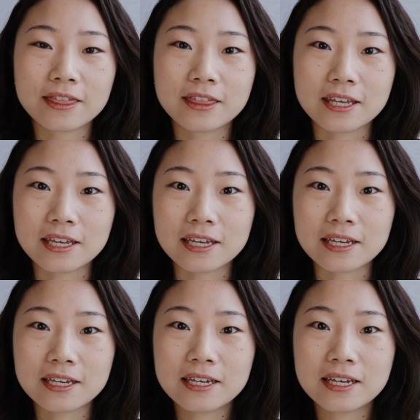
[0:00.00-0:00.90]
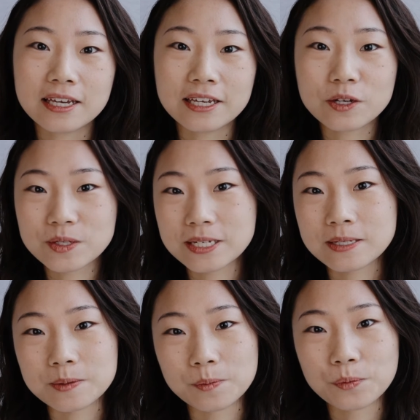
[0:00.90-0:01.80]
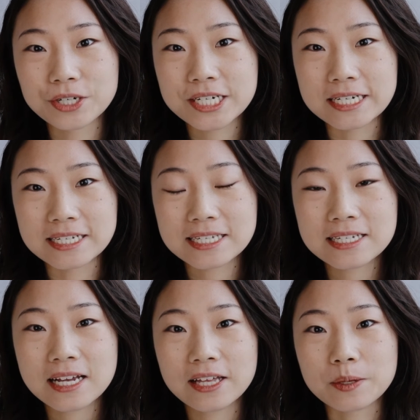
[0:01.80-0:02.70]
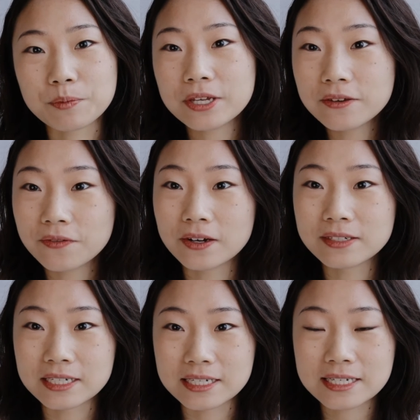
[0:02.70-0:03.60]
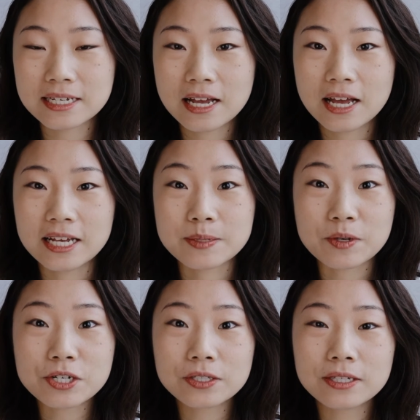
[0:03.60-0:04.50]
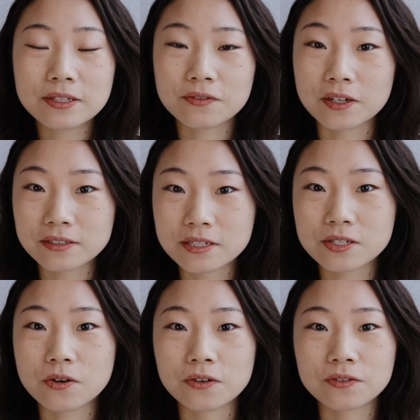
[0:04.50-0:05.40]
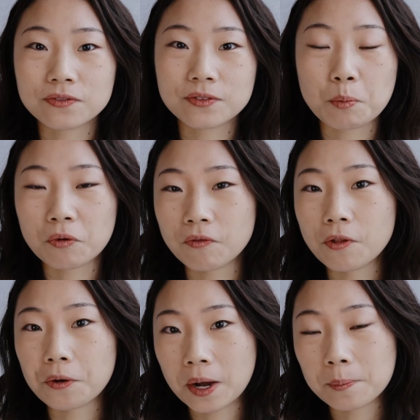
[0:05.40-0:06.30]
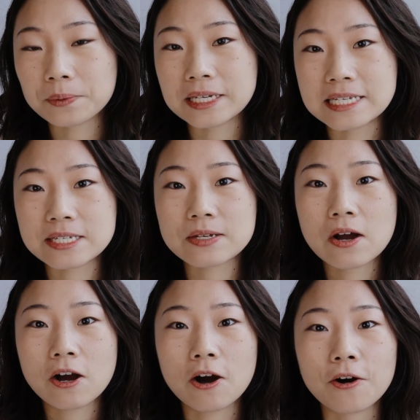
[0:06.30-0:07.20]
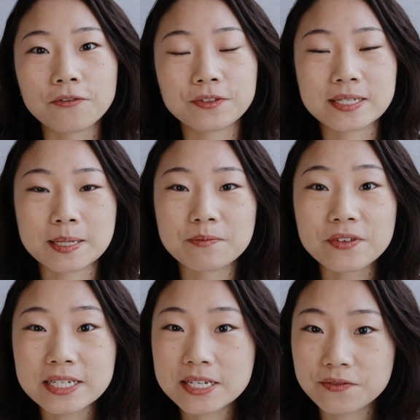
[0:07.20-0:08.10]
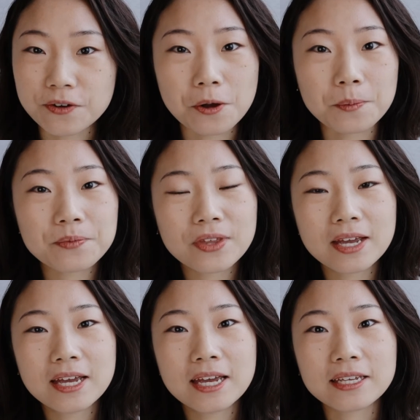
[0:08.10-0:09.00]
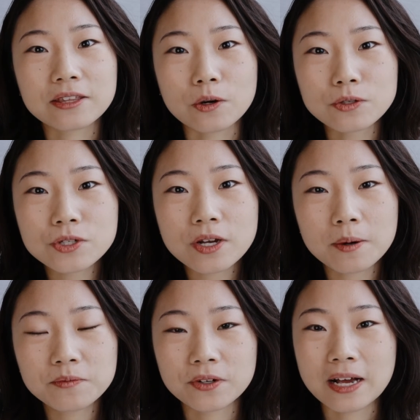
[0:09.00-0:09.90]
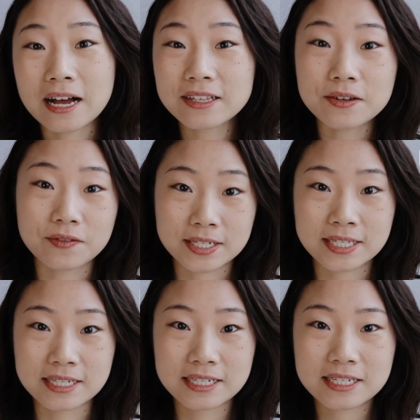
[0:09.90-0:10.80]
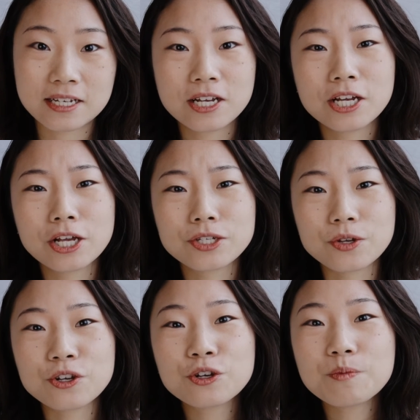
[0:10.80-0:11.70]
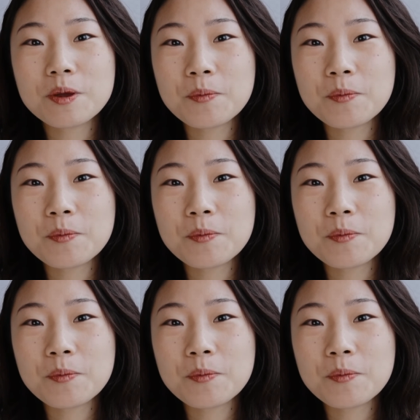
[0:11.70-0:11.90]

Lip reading: the ecosystem, which is the peer founders, especially the founders of the portfolio companies of the same VC firm. It can also come from other investors. So you could be